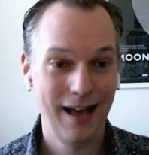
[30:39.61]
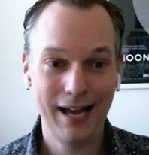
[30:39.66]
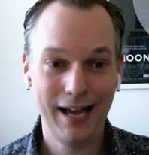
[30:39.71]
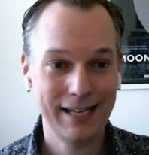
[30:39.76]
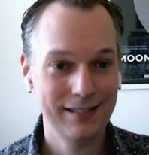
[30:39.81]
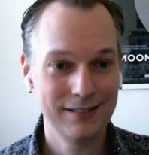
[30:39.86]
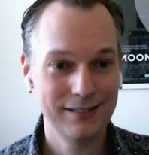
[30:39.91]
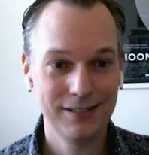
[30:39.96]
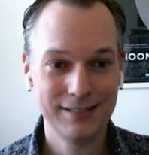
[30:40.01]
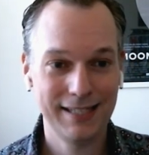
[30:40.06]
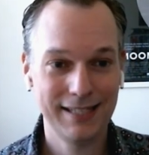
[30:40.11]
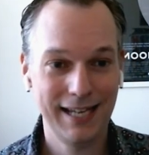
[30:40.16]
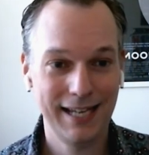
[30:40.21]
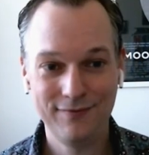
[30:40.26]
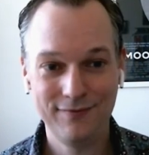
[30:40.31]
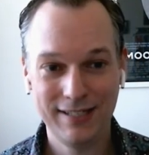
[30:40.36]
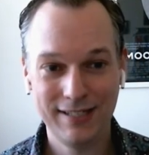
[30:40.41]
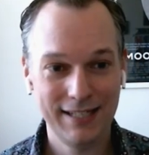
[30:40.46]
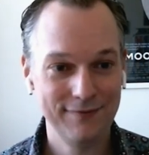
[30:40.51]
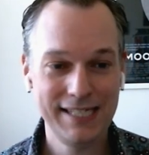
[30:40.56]
I can just,
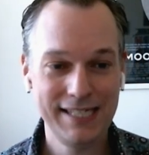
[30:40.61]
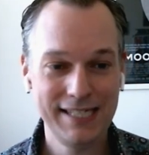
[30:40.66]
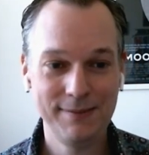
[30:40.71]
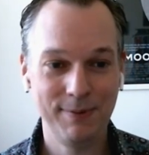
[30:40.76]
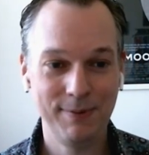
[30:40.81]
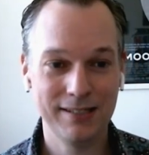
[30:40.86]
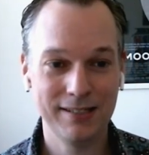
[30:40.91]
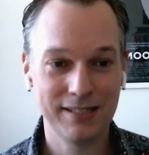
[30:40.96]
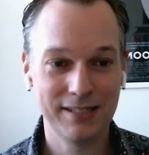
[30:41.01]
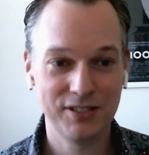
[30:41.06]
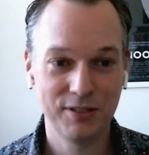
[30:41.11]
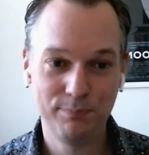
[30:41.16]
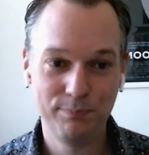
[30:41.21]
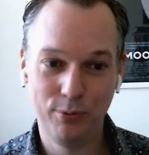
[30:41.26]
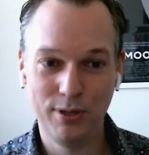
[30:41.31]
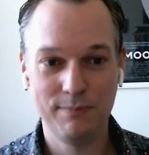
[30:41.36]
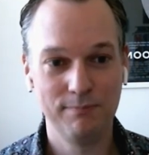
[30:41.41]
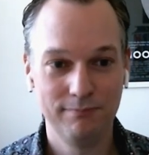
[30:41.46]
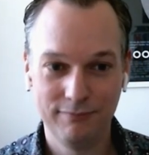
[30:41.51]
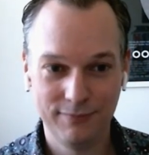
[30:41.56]
if needs be, I could just
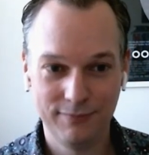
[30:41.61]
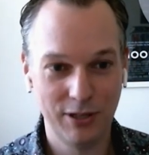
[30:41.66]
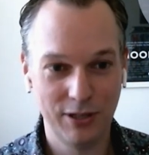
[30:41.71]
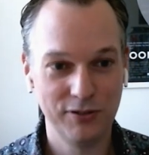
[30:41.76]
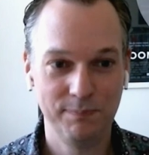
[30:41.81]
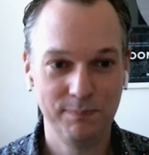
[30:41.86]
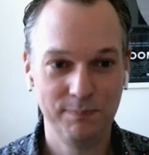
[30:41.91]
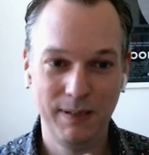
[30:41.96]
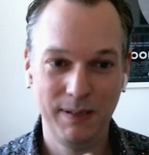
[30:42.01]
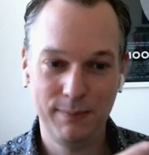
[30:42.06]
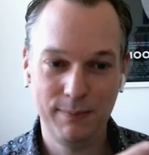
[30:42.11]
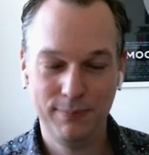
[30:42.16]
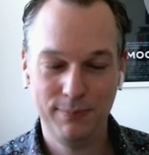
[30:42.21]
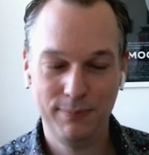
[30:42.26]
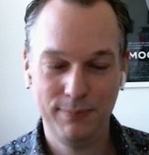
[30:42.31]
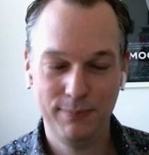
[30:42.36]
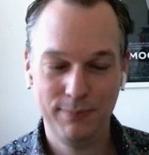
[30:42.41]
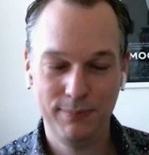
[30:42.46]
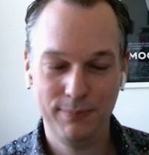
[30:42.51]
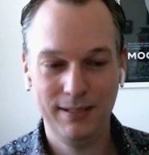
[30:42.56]
point those people at
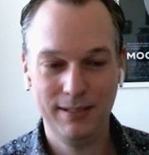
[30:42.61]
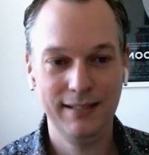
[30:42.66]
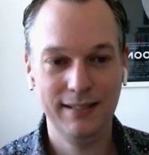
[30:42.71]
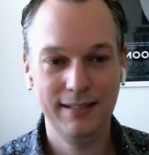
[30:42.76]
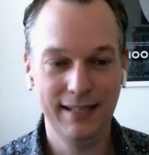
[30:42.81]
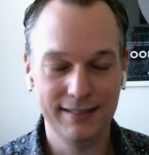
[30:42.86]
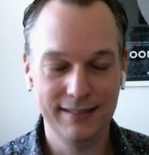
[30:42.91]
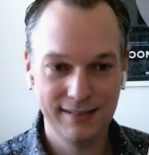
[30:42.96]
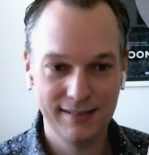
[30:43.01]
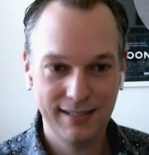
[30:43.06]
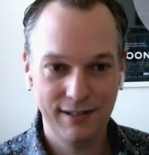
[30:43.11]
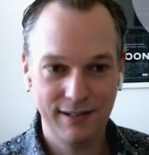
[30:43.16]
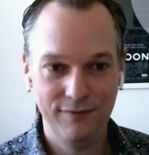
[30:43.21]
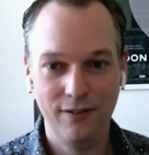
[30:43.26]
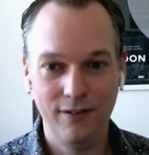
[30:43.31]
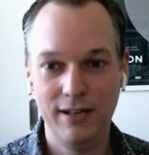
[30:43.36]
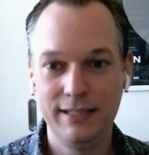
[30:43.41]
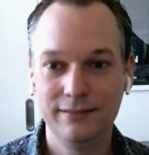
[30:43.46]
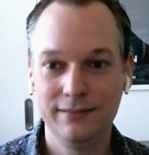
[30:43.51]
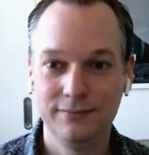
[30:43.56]
this and say, fine,
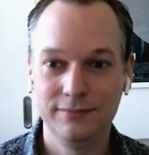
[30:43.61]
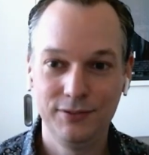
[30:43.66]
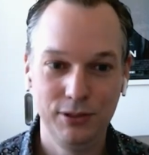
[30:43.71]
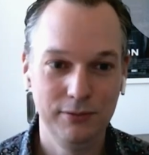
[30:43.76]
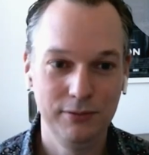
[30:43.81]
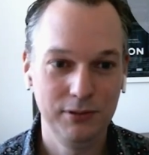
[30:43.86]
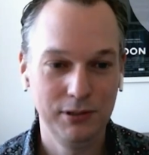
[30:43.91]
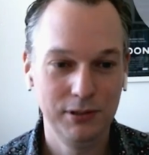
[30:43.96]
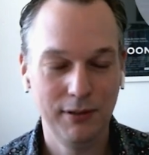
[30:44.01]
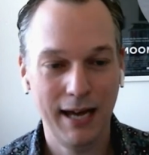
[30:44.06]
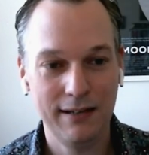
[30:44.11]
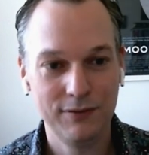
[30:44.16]
you have your